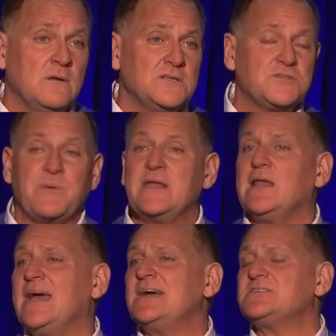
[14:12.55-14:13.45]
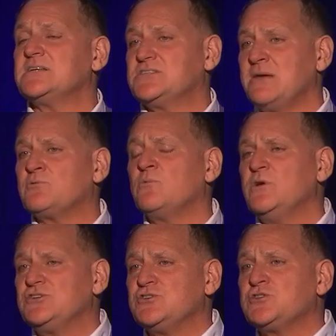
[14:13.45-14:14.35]
Spend less, except when
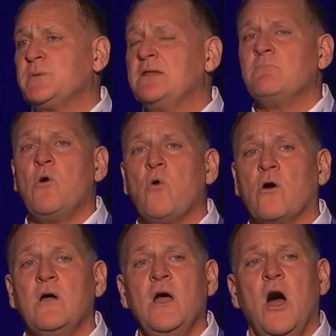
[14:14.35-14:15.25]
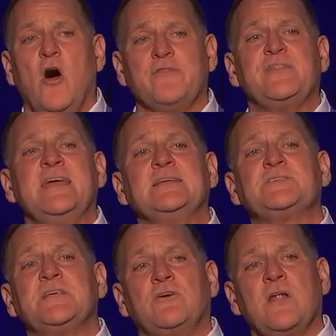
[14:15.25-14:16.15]
we should spend more on
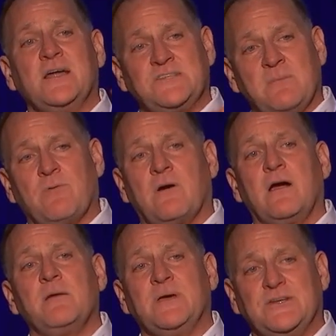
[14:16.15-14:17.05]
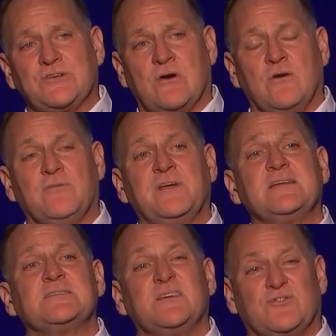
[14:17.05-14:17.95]
things that are not temporary but eternal,
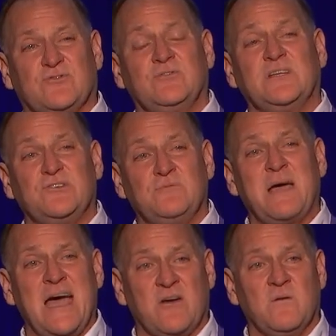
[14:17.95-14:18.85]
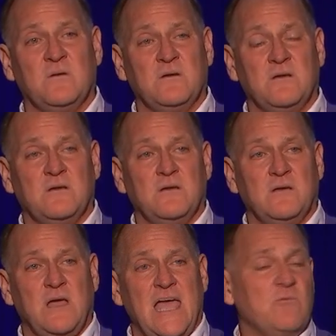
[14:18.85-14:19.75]
things that truly do matter
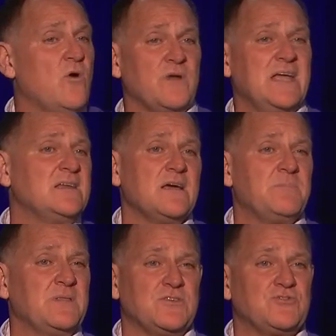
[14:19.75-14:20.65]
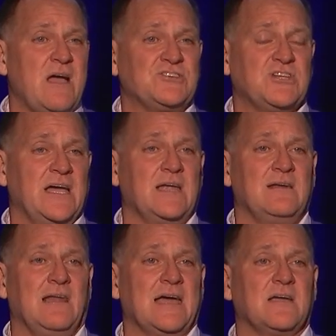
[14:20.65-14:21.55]
and won't end up in the trash
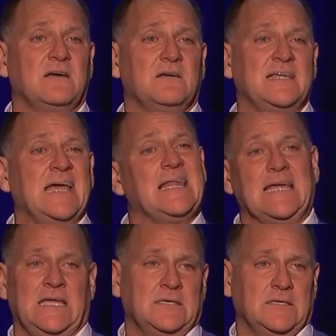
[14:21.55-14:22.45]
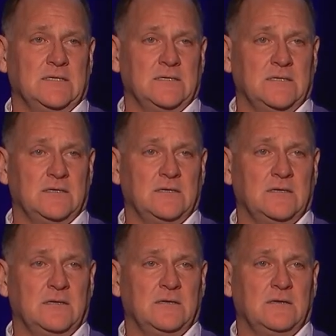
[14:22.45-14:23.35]
can like a Yelly
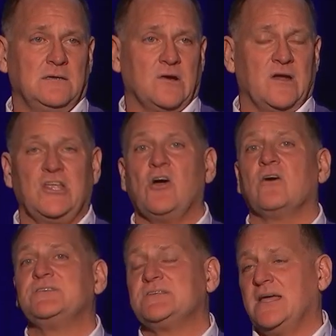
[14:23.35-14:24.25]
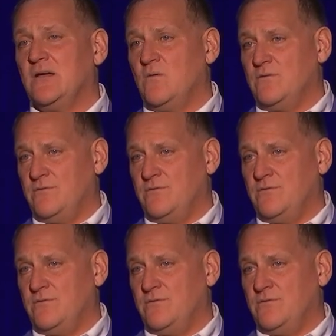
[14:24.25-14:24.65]
or in a yard sale.